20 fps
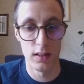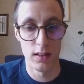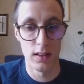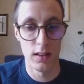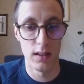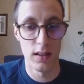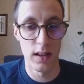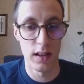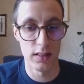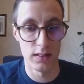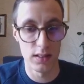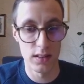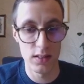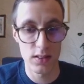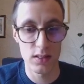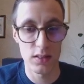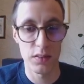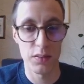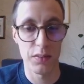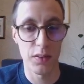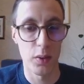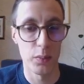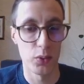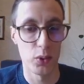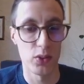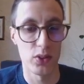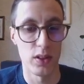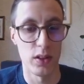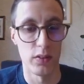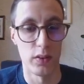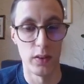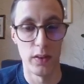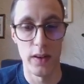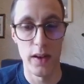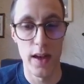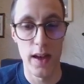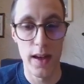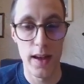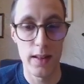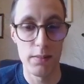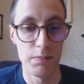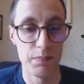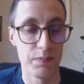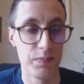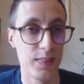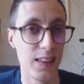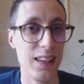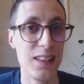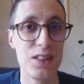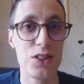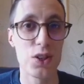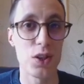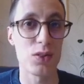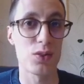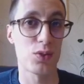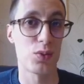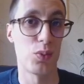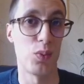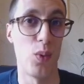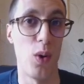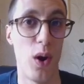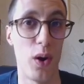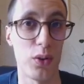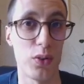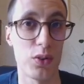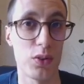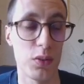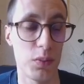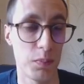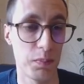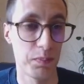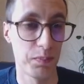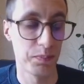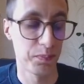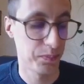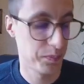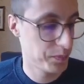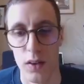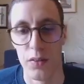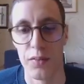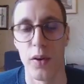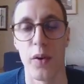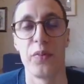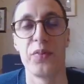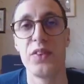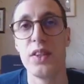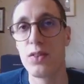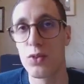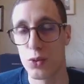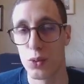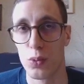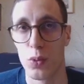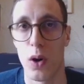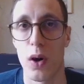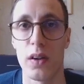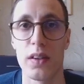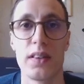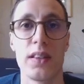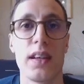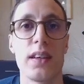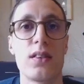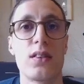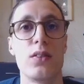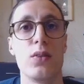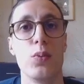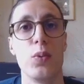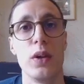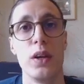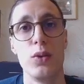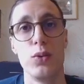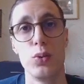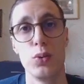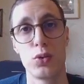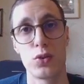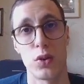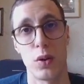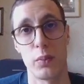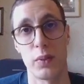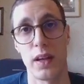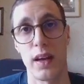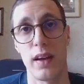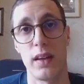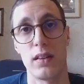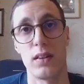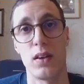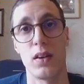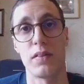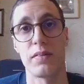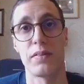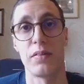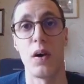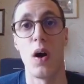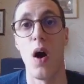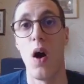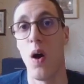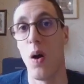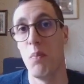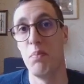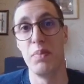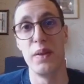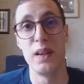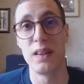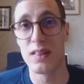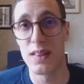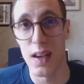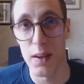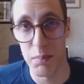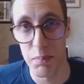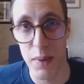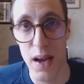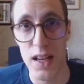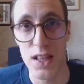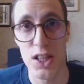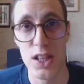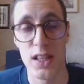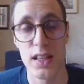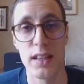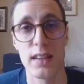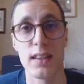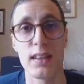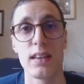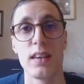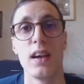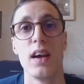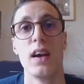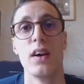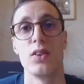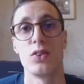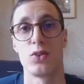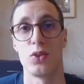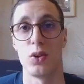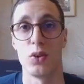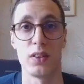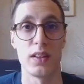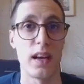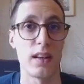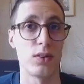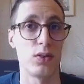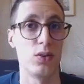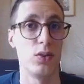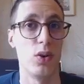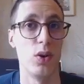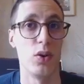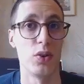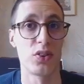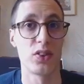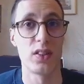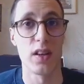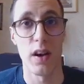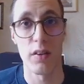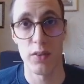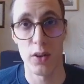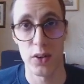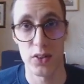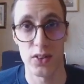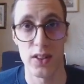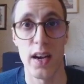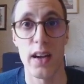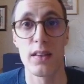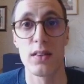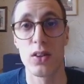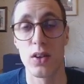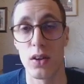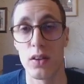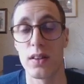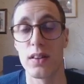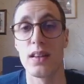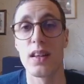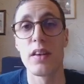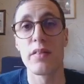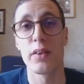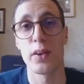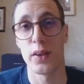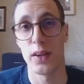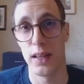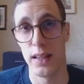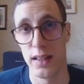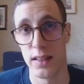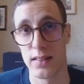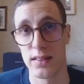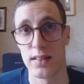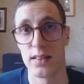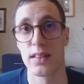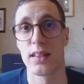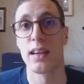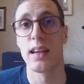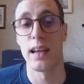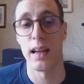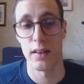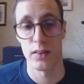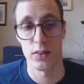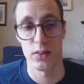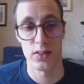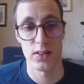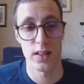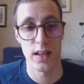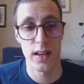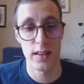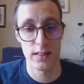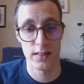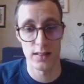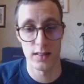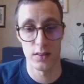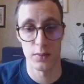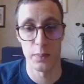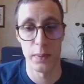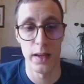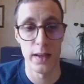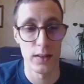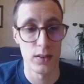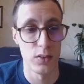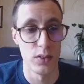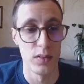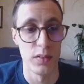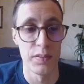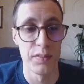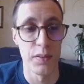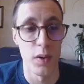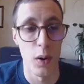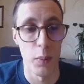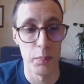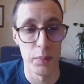like this from the server. And it just works. For this to work, next we'll do some kind of build time magic so that the server-side code never leaks client-side despite the form